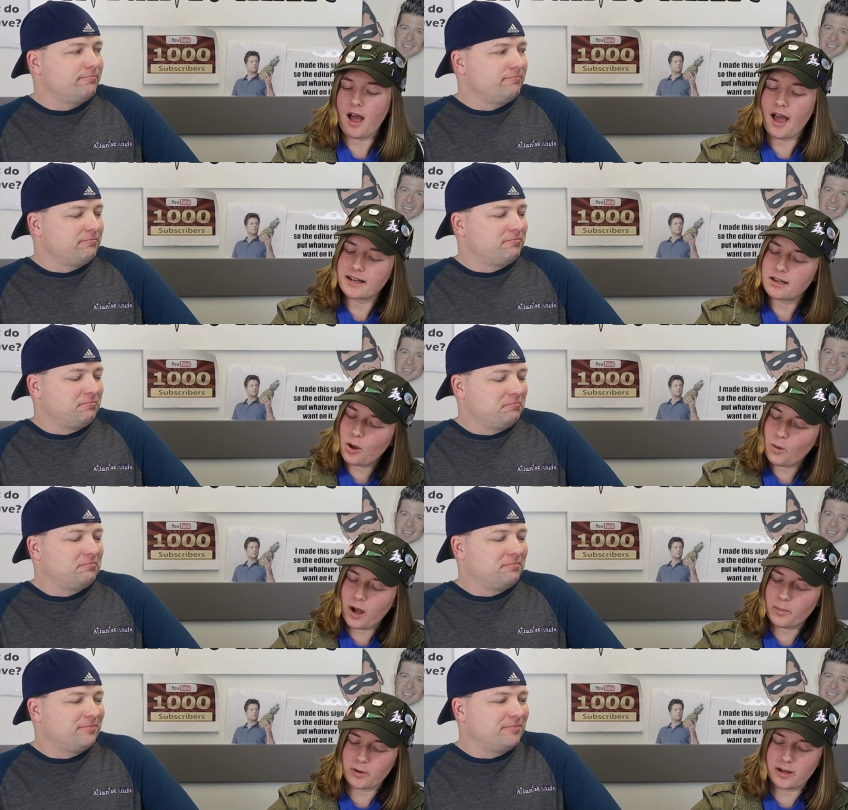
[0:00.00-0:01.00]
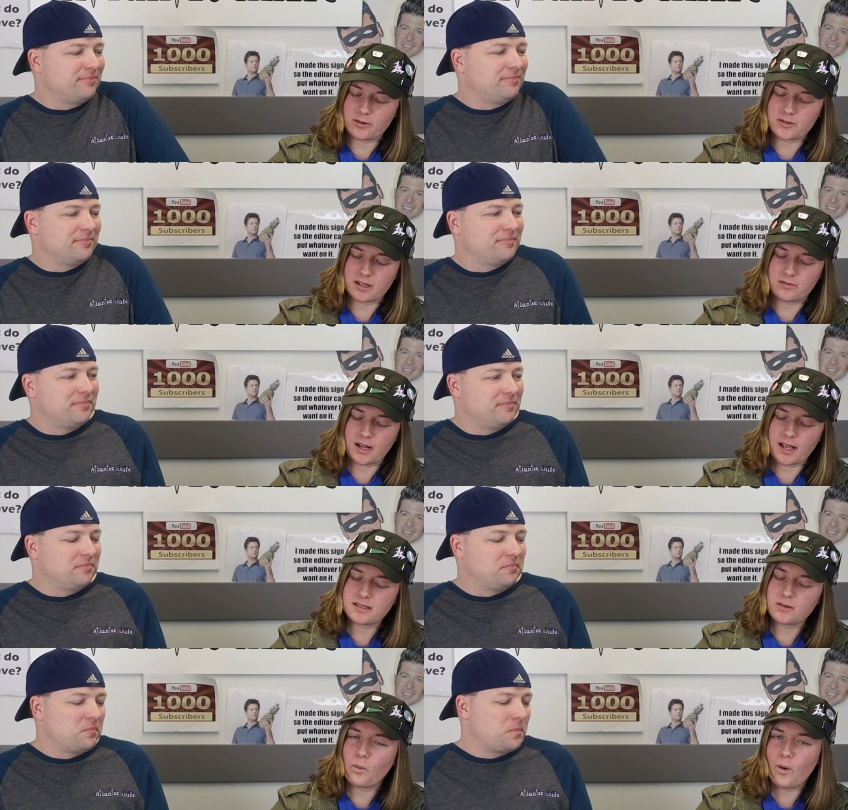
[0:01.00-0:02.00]
Speaker 1: I know Operator seven. I
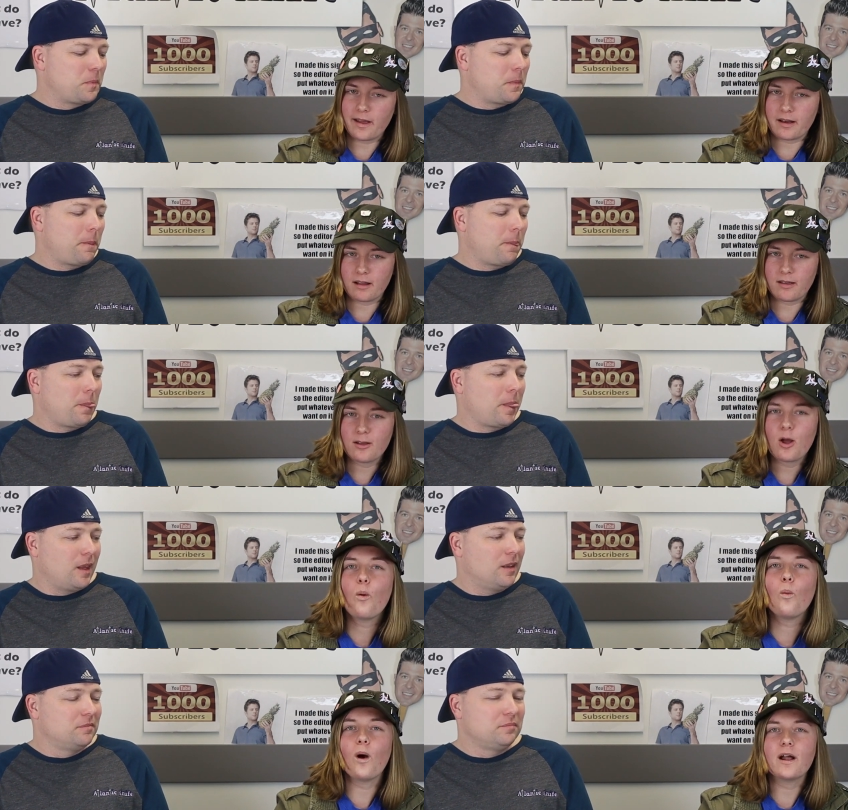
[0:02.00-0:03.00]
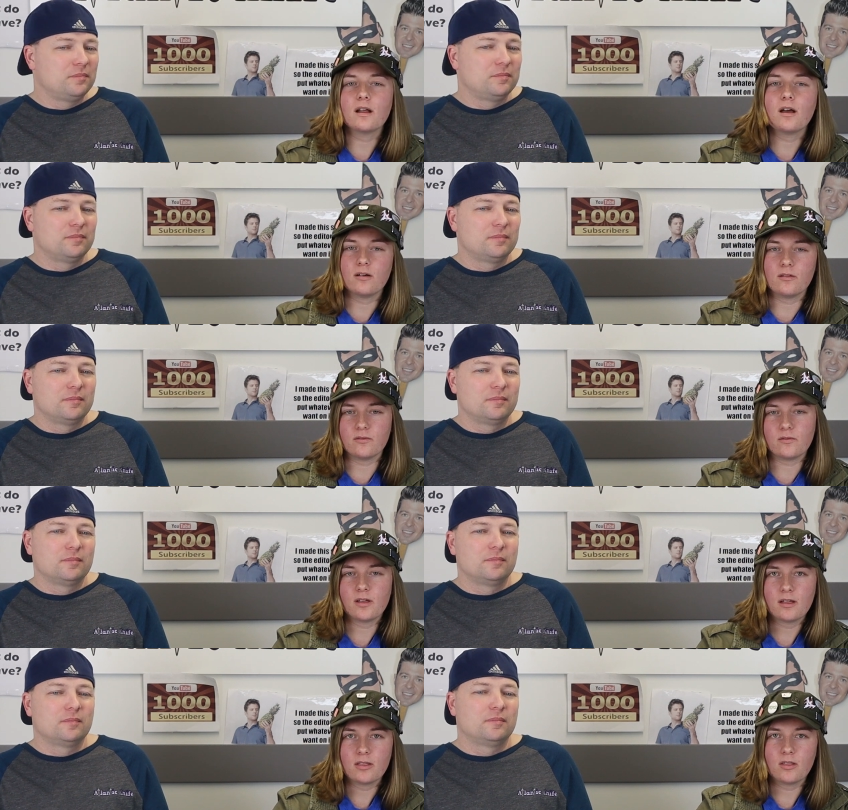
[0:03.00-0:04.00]
said one. One of
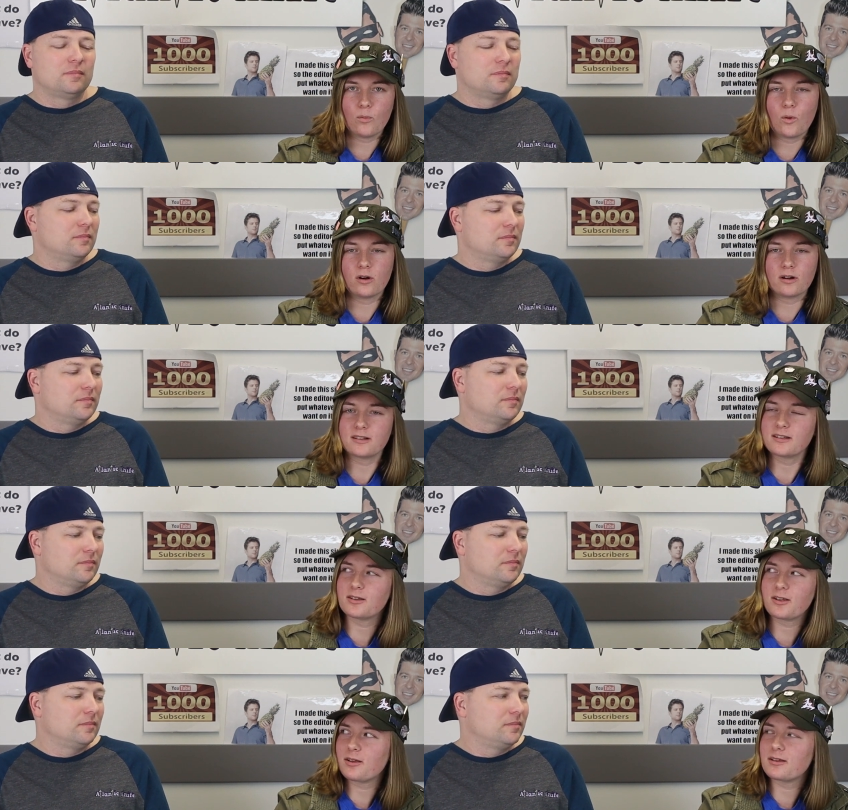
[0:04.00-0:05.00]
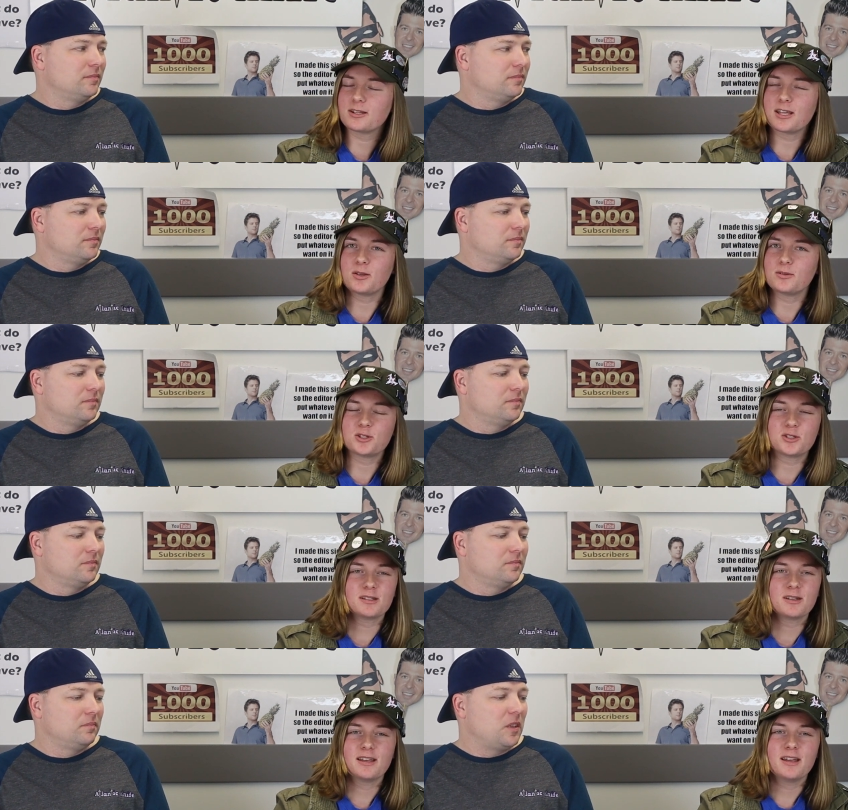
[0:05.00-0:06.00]
the more.
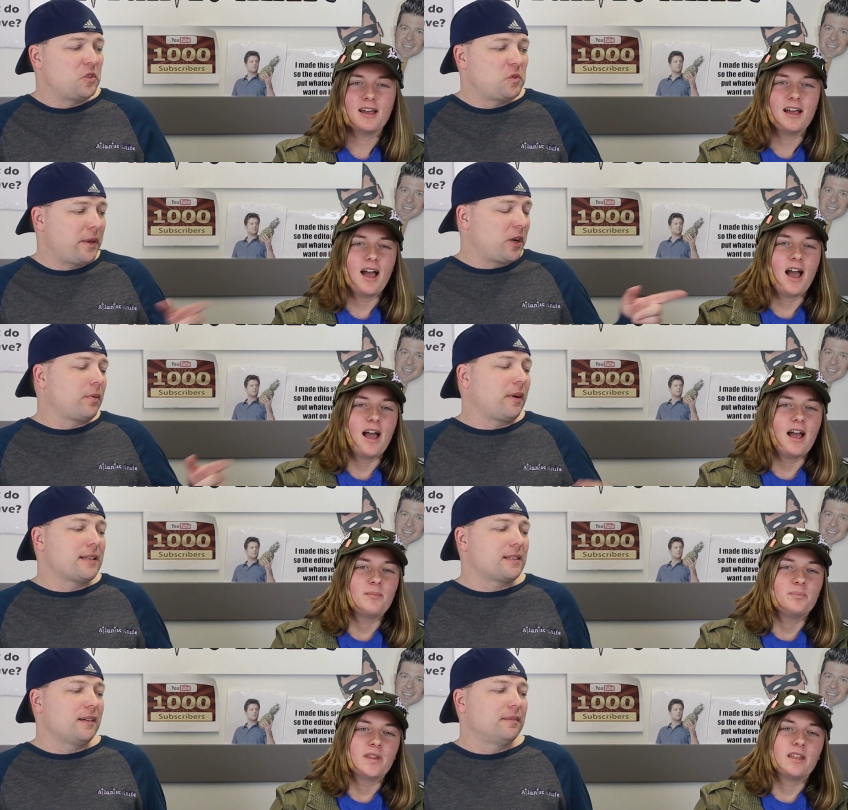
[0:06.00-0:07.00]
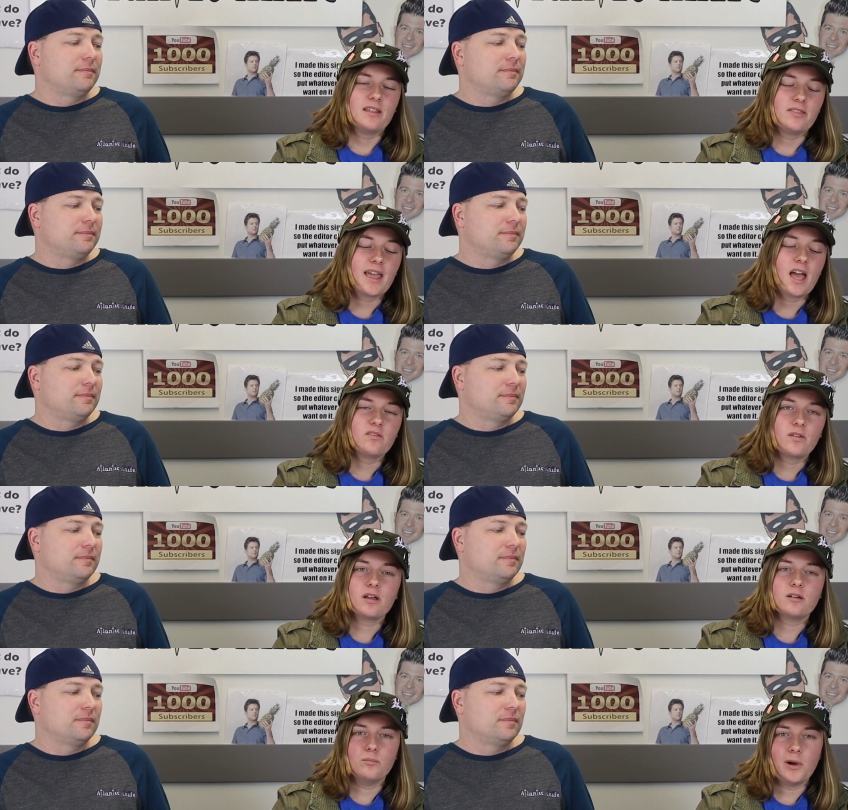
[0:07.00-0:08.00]
Just...
Speaker 2: This is a better price, though.
Speaker 1: And they have
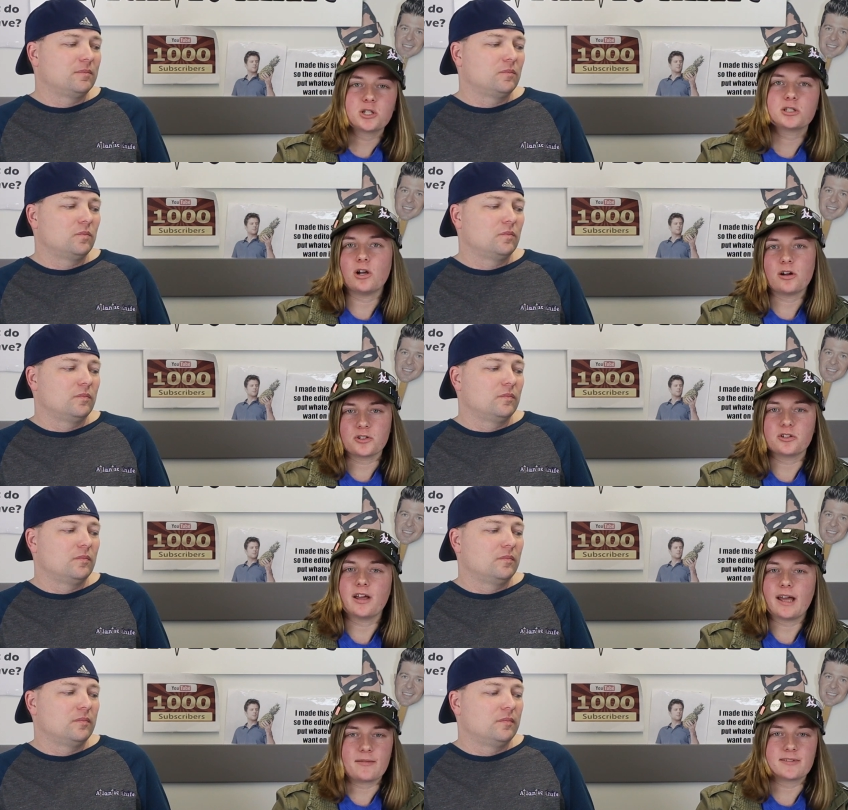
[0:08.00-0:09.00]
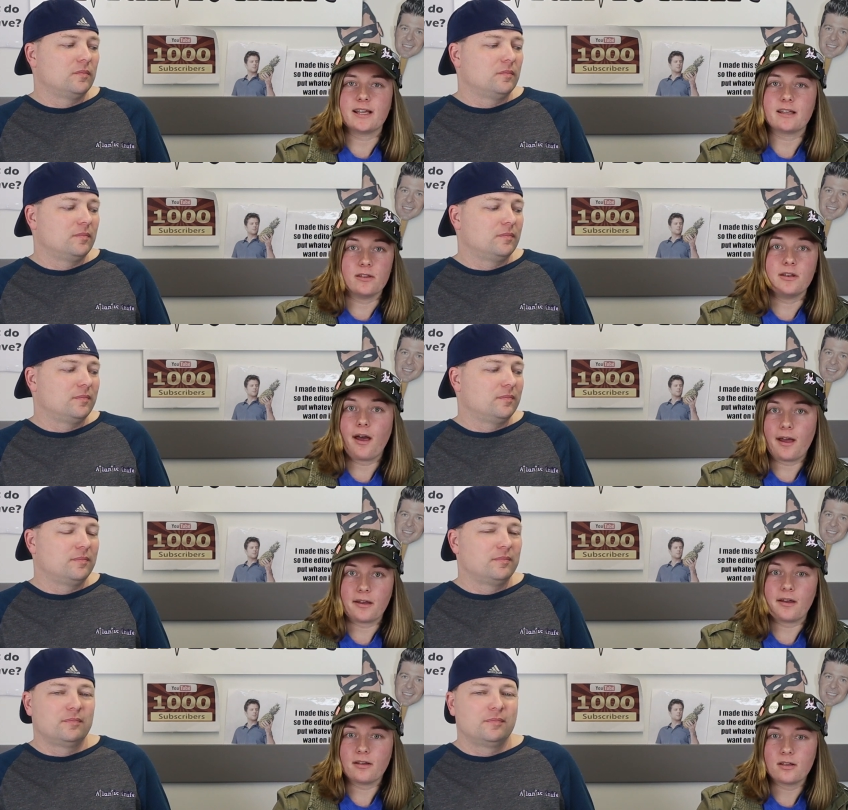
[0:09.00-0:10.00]
uh, much larger knives like the
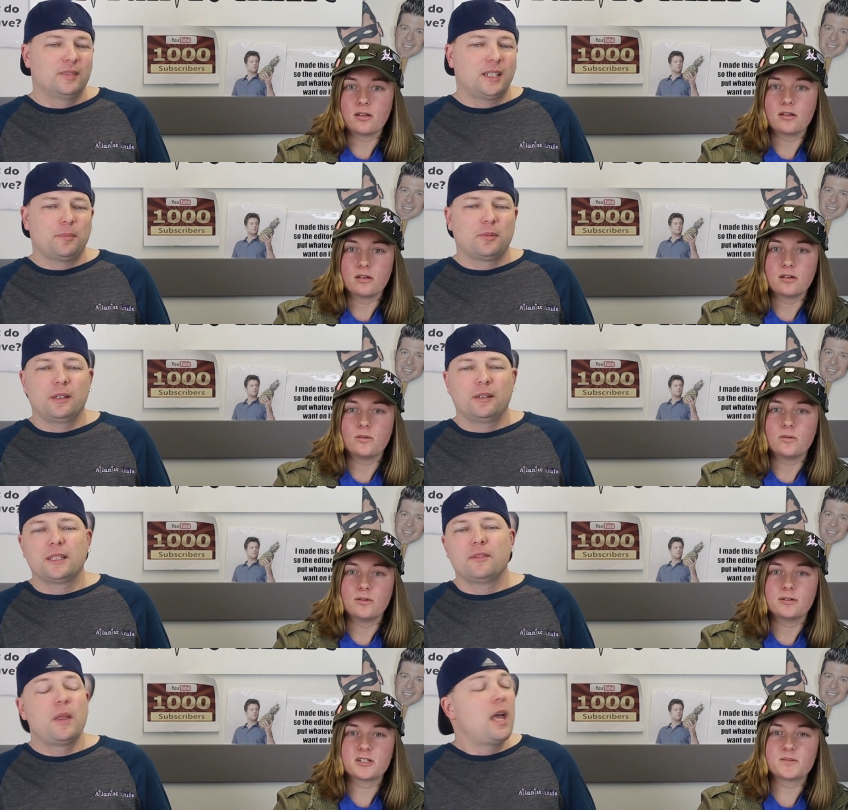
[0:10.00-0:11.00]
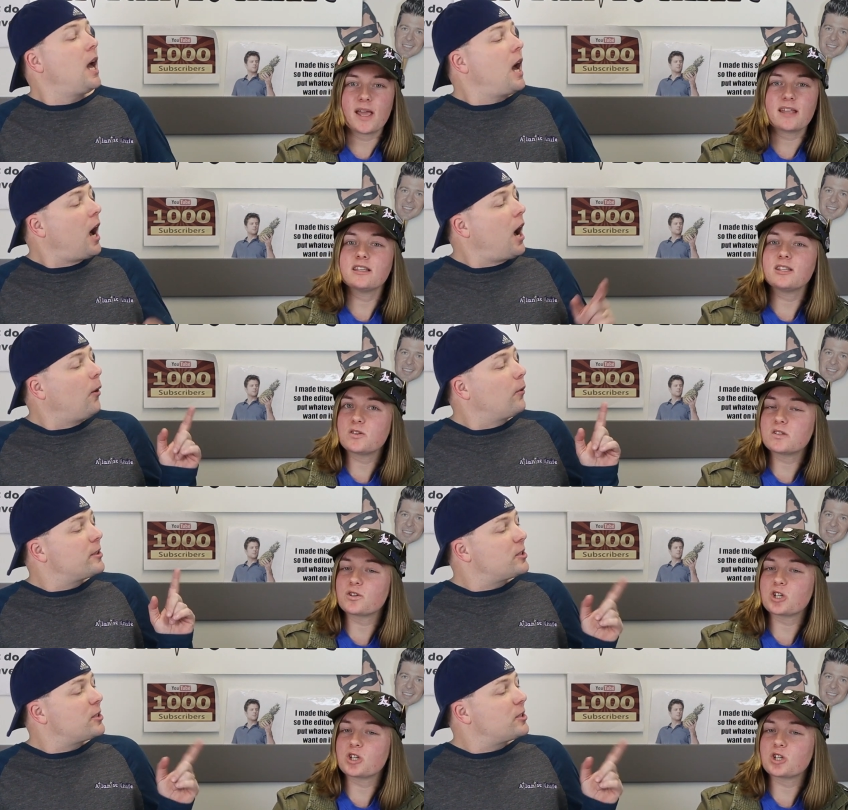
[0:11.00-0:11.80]
Nada, which is mainly
Speaker 2: used oh, for